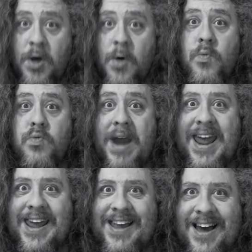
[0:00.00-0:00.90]
ray
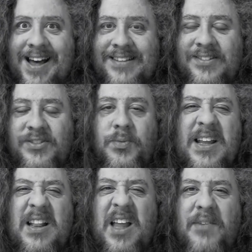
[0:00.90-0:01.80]
guns. We
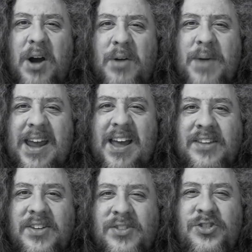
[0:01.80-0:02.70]
love our ray
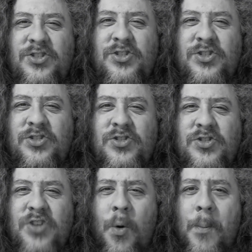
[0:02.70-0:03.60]
guns
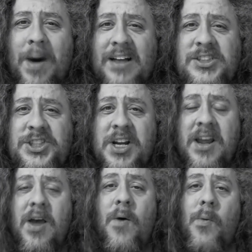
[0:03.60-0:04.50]
so much.
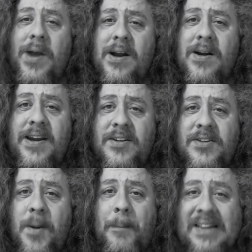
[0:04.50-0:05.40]
We're here
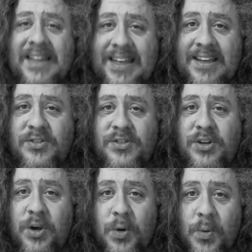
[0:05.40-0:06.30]
to please
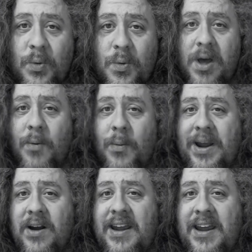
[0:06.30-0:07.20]
you.
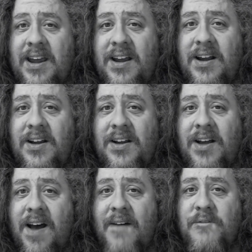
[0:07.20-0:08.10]
We're here
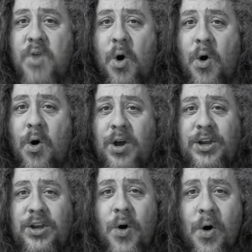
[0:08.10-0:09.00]
for
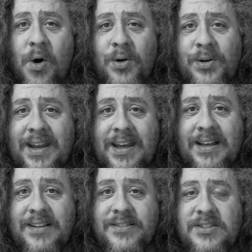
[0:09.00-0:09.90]
your
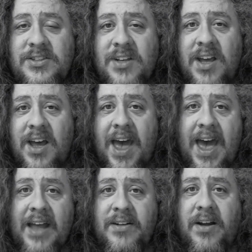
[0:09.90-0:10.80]
needs
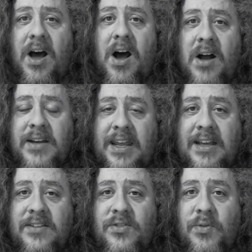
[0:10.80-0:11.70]
and our
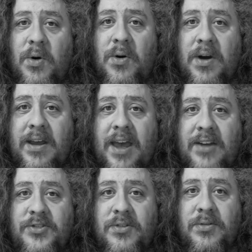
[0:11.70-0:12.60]
needs for
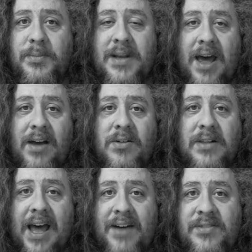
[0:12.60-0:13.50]
occasional maniacal
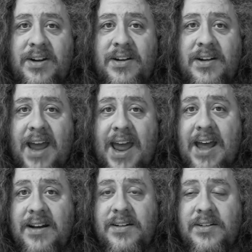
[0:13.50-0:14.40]
laughter
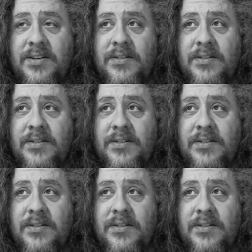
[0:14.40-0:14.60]
and